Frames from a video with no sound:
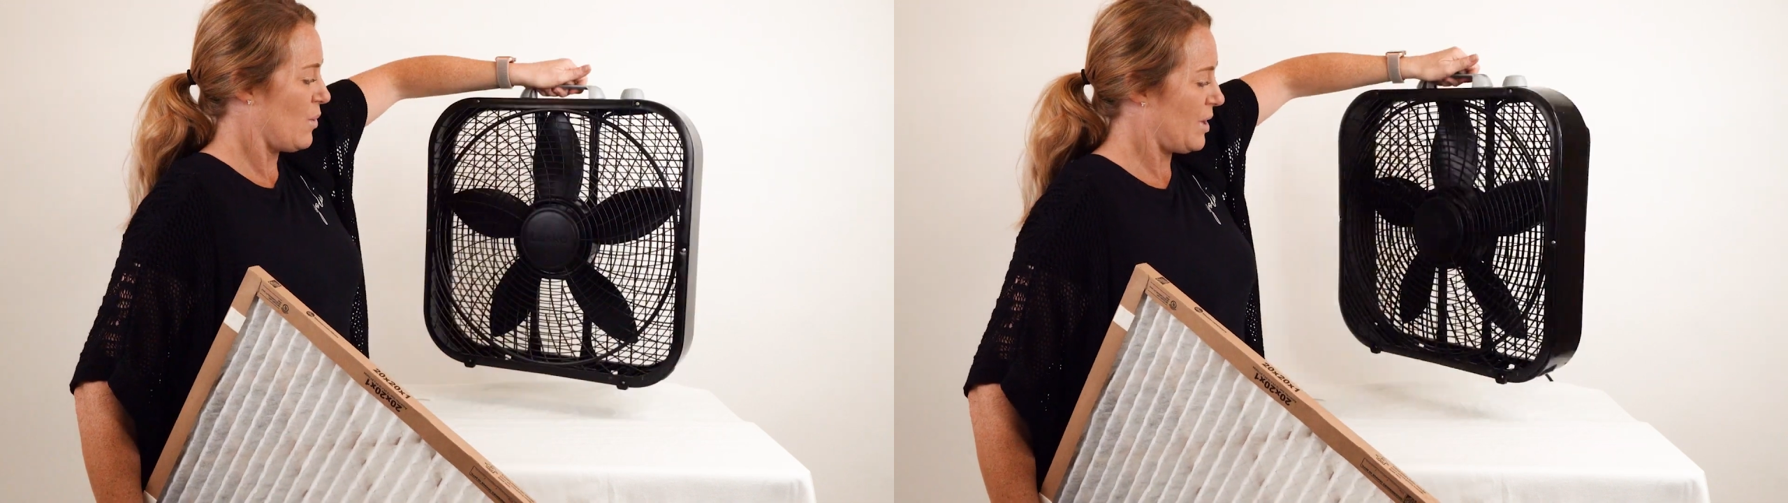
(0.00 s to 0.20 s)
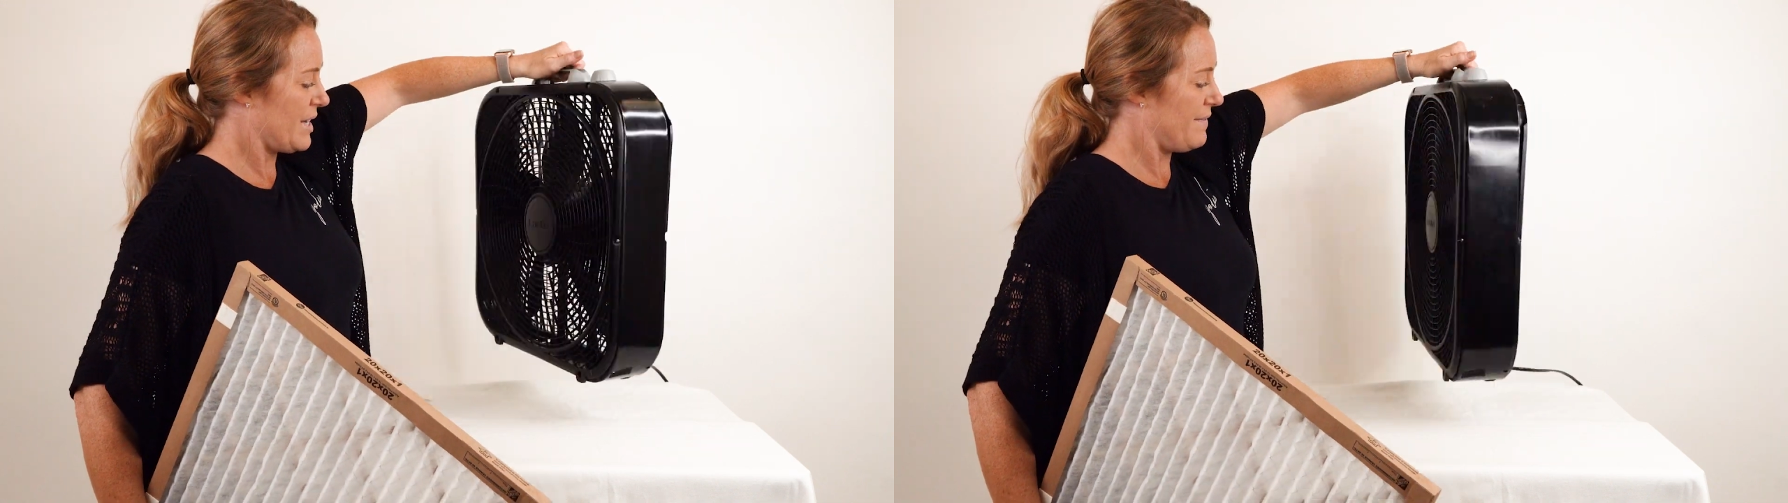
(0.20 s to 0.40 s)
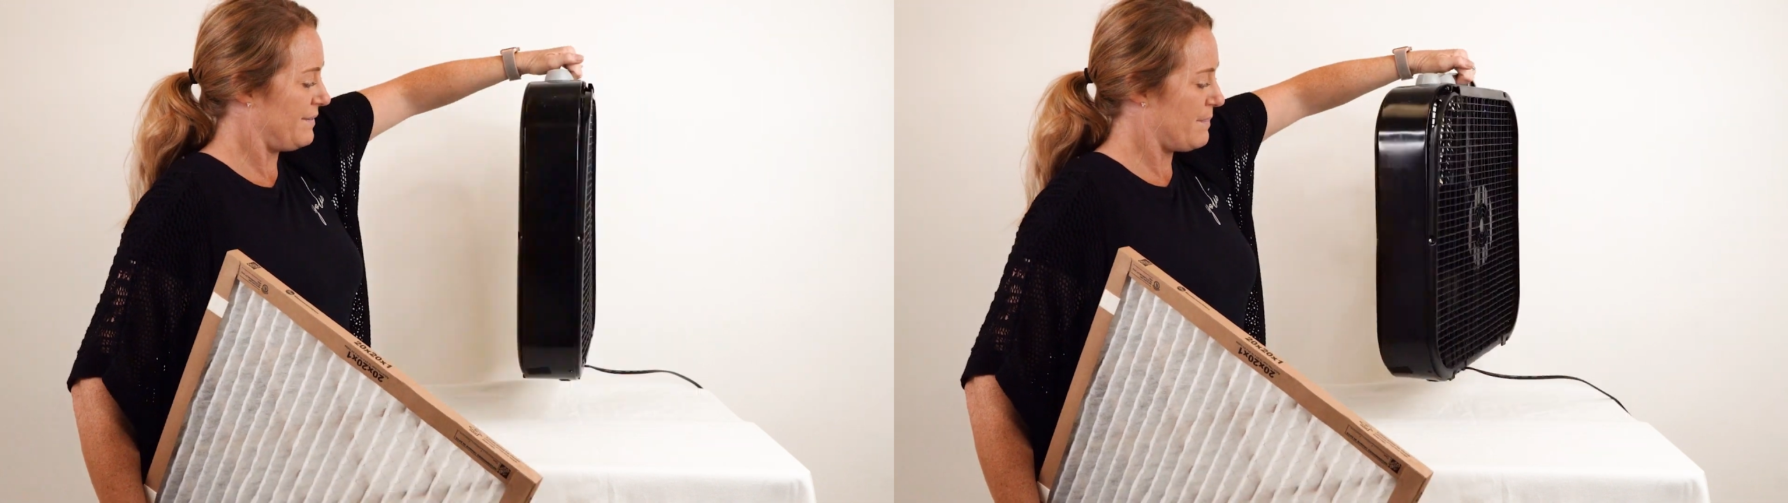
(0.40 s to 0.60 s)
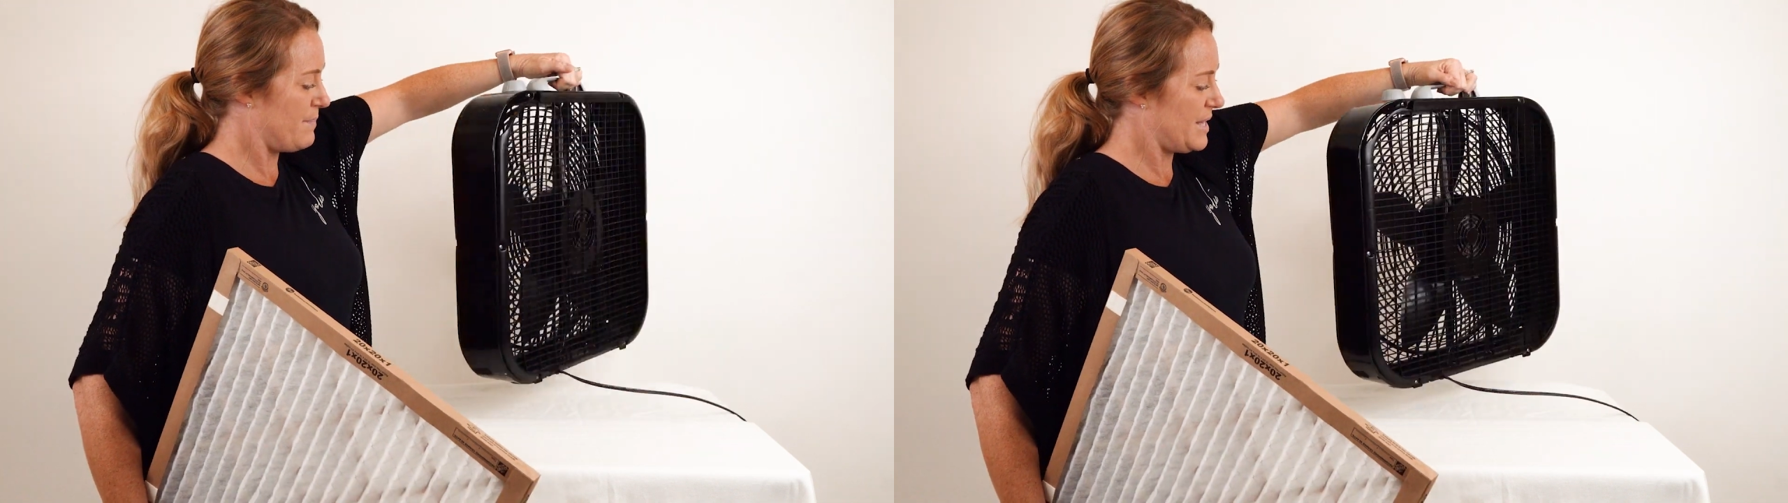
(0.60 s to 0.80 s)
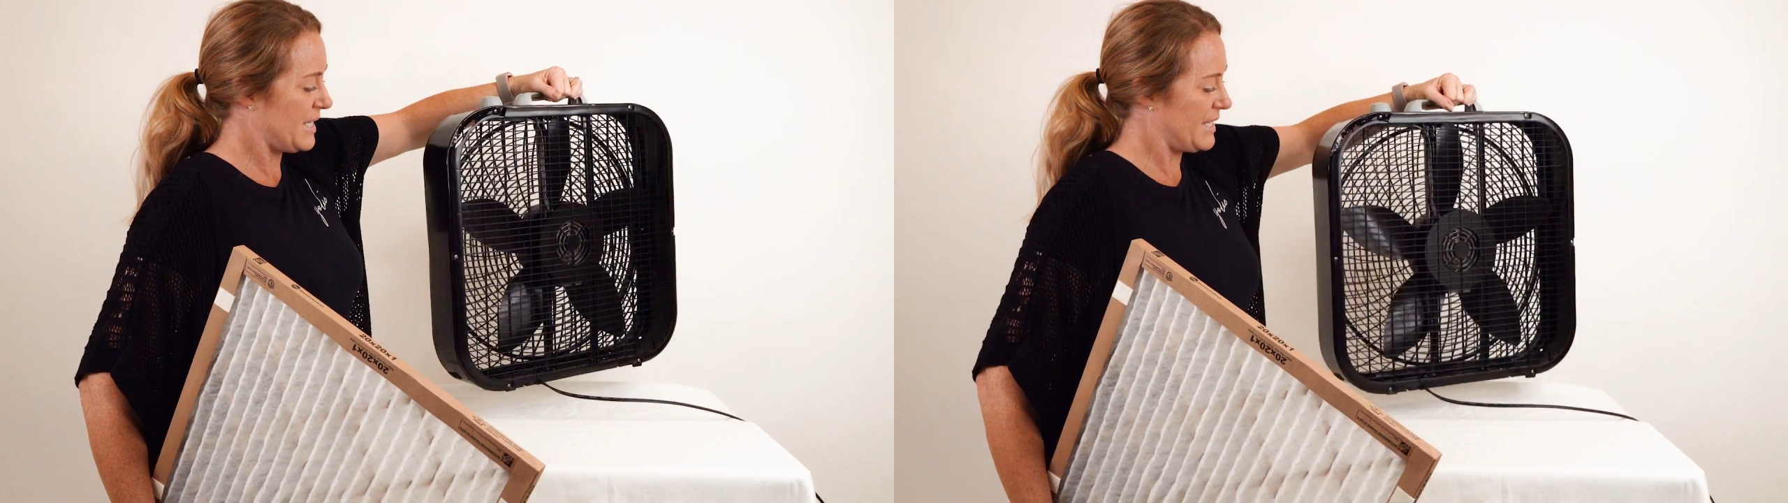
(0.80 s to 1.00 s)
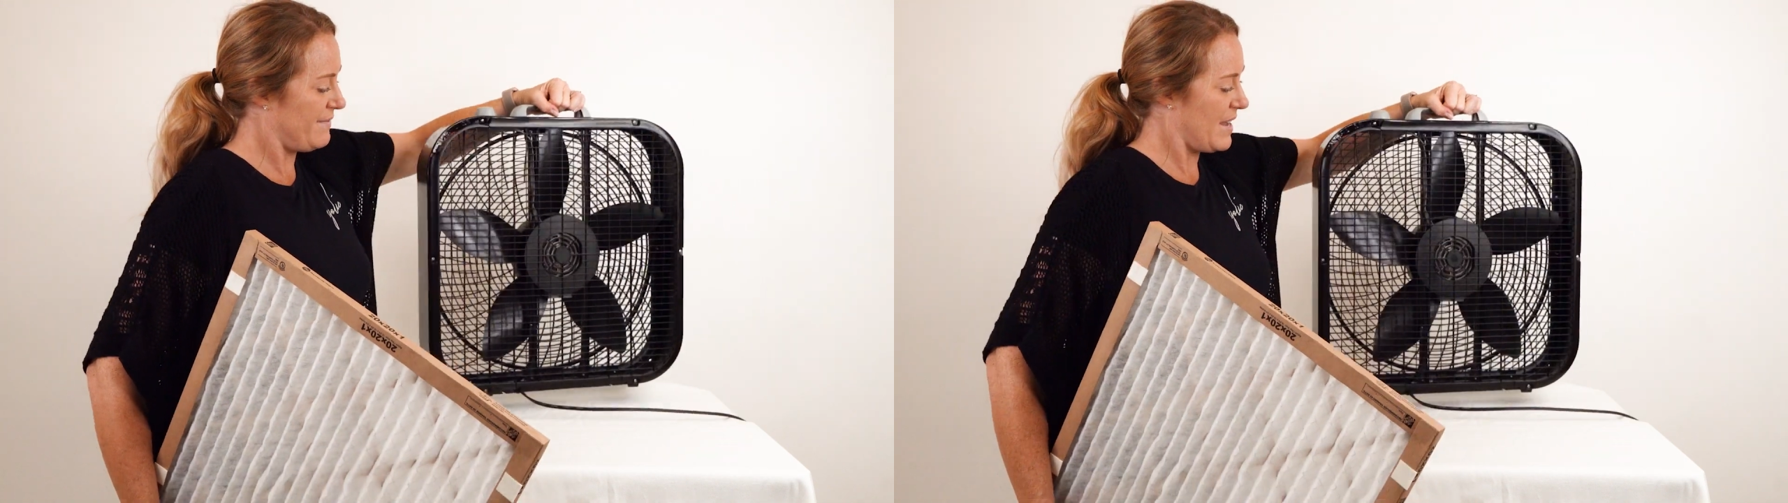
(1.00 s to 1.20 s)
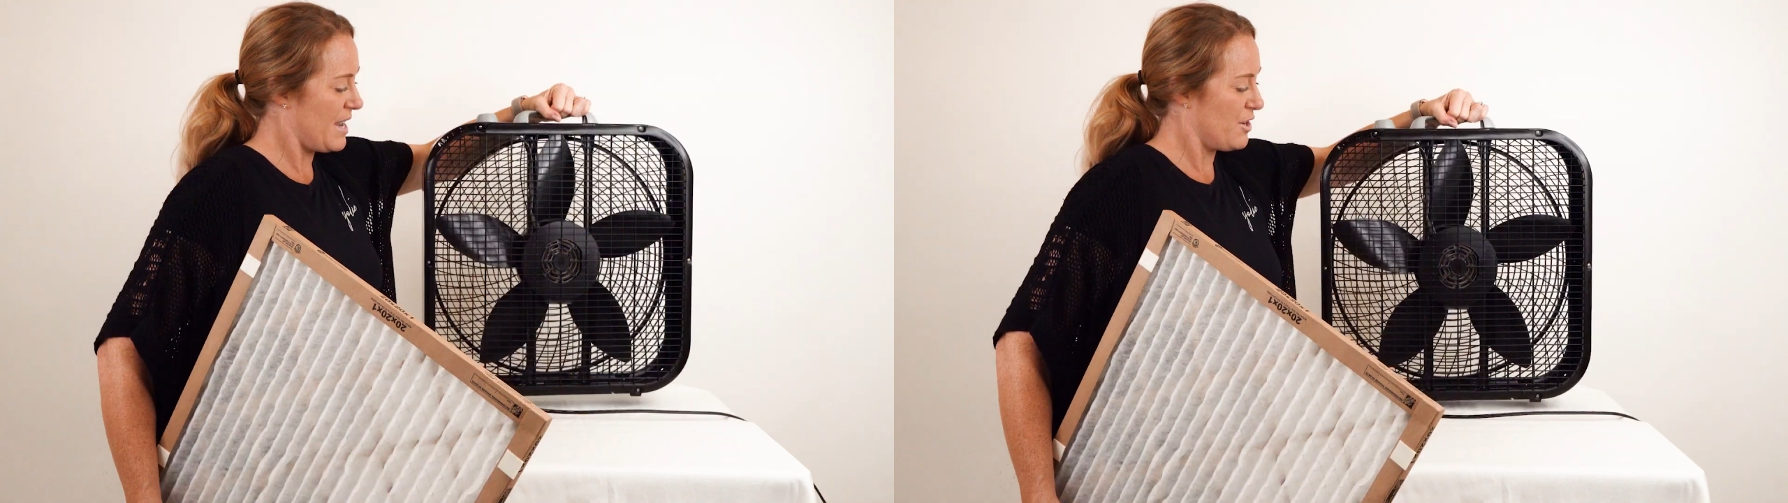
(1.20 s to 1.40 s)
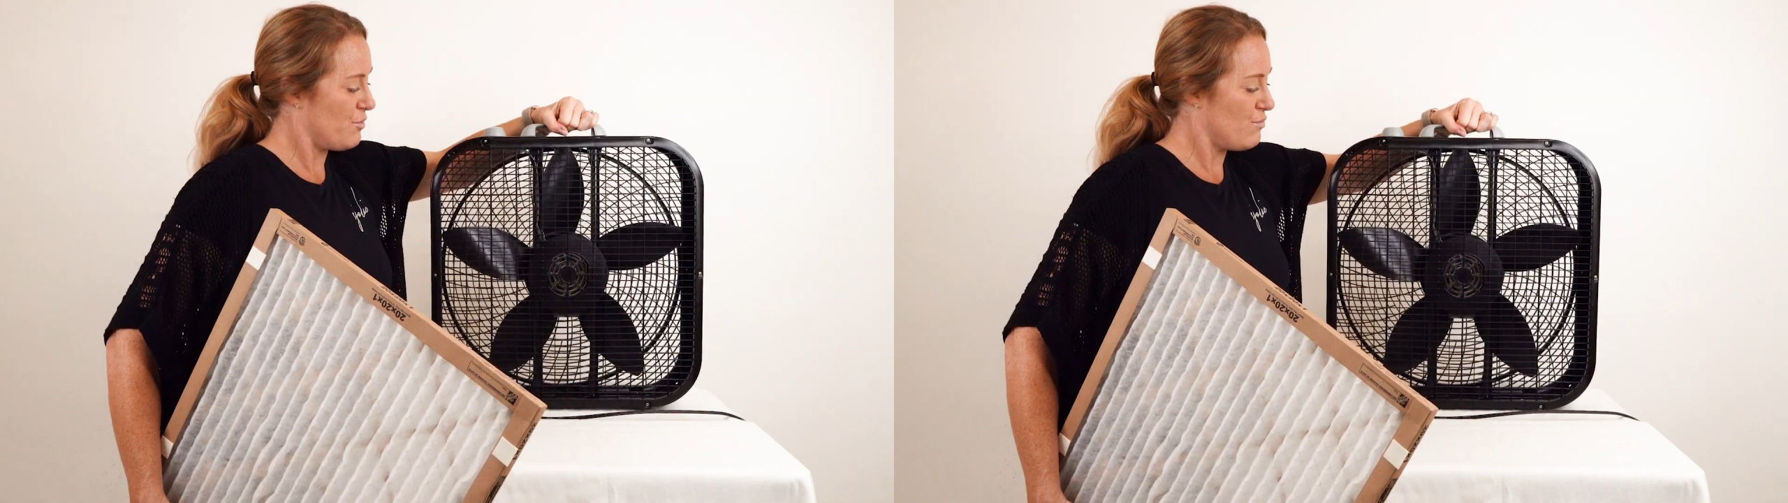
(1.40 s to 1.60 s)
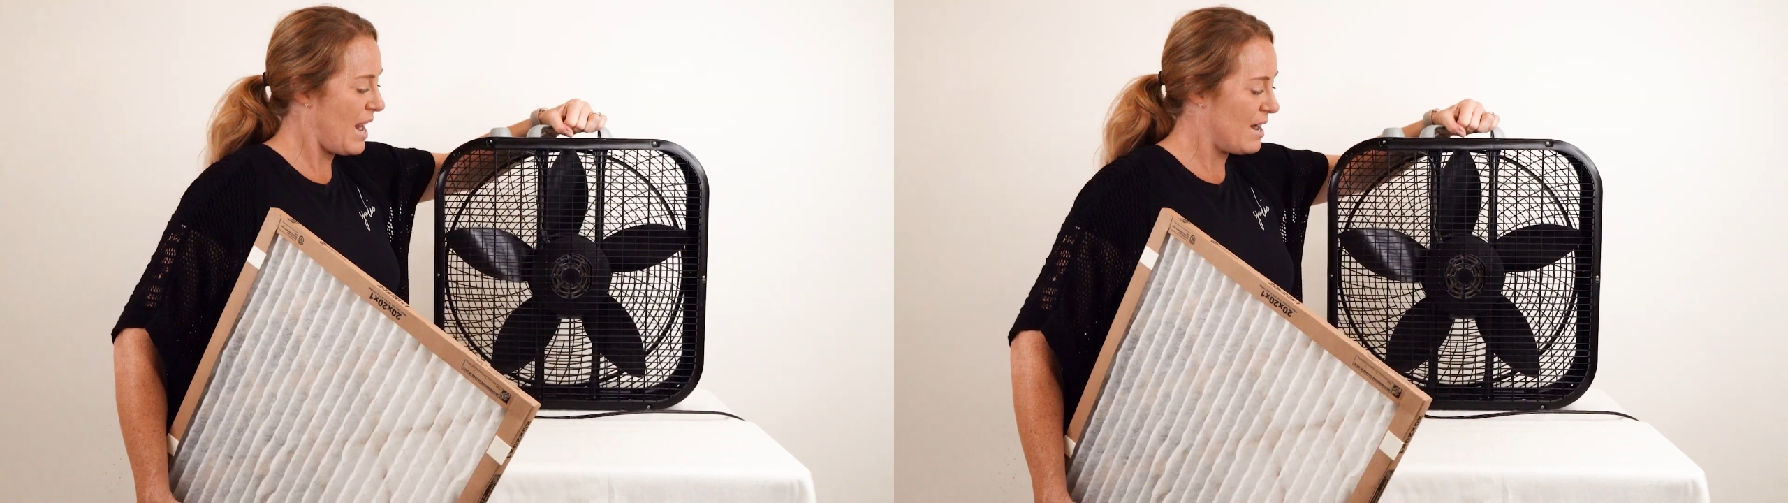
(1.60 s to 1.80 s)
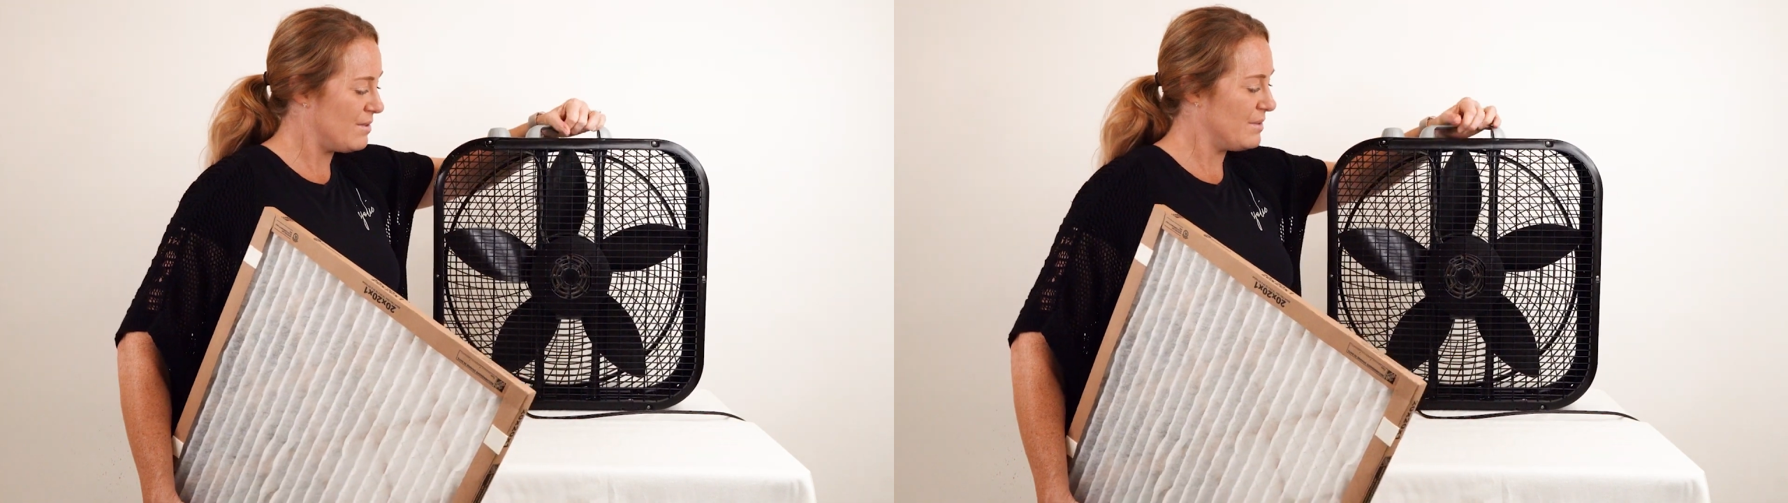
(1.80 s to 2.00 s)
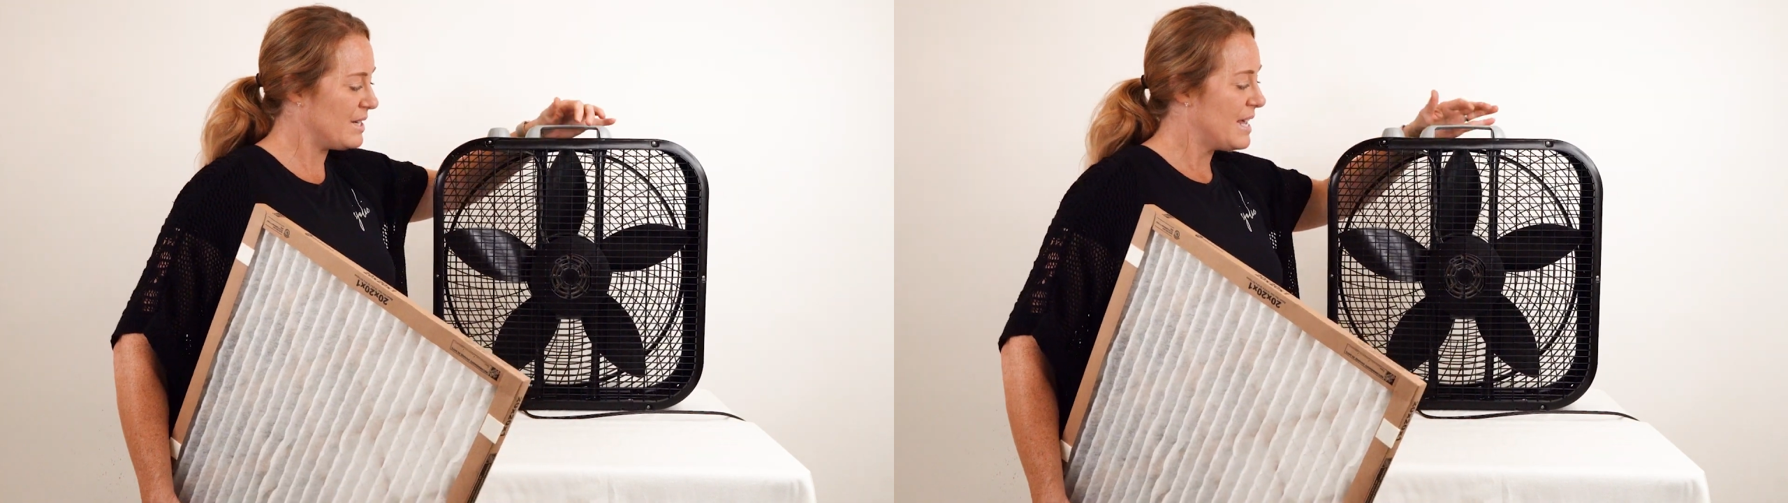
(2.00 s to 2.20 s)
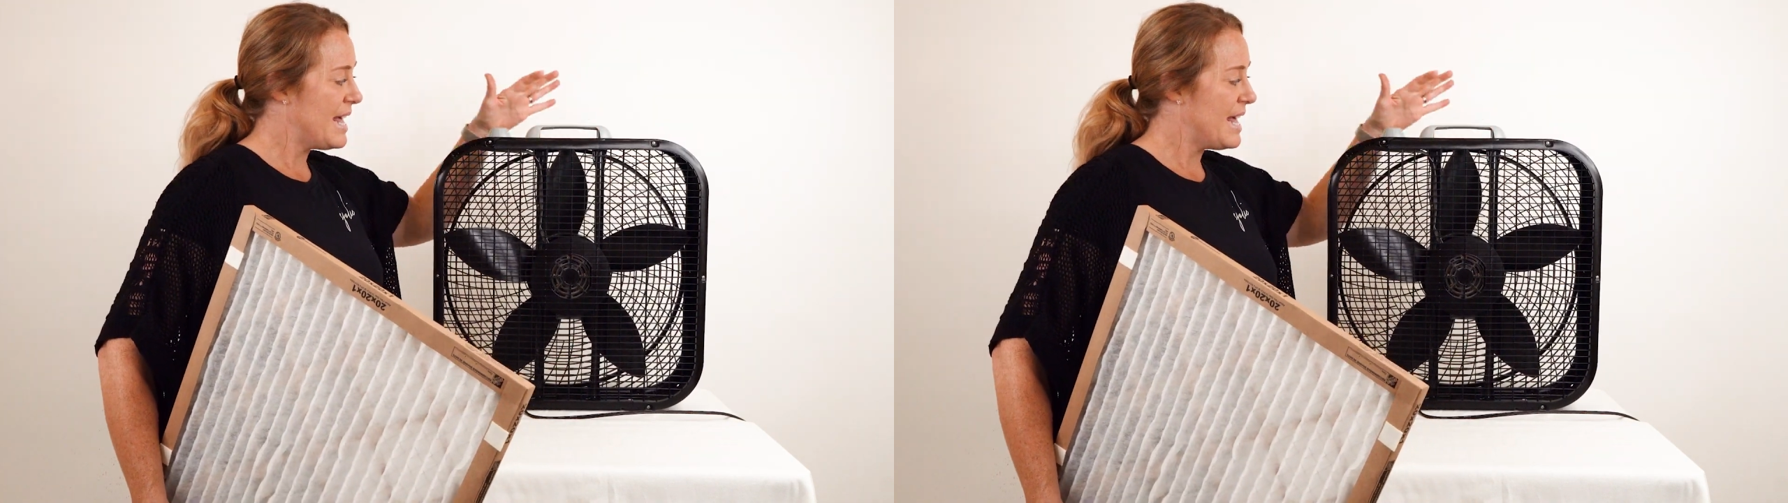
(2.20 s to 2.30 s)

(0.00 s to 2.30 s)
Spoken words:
We're gonna flip this fan around